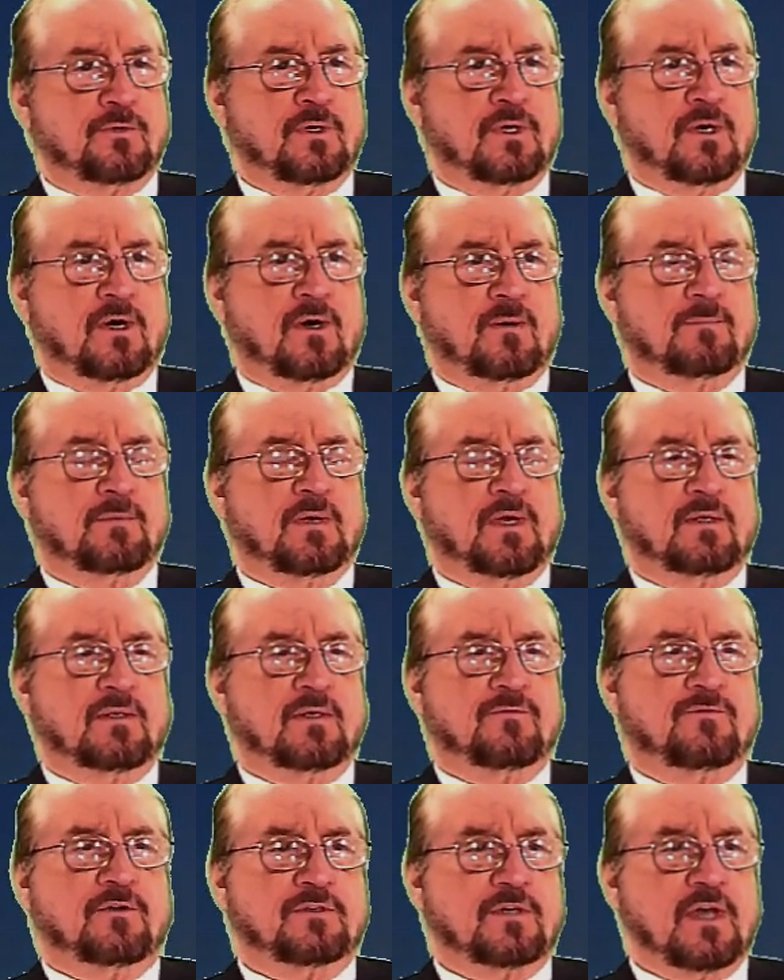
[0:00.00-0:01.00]
Uh, and
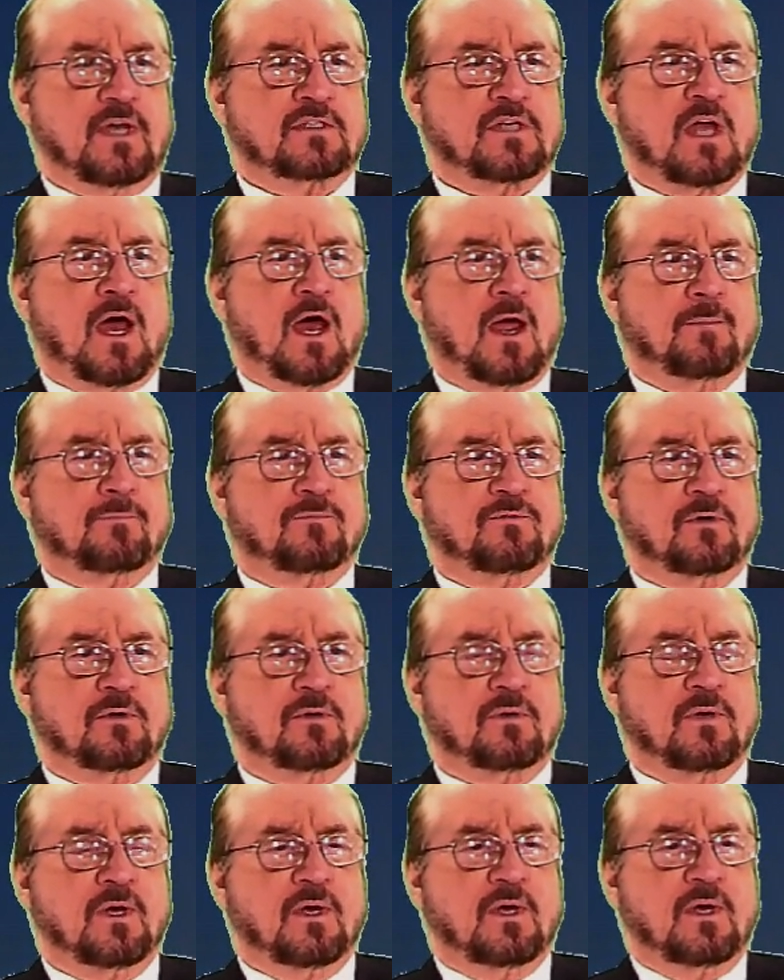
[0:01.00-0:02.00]
if you take time to,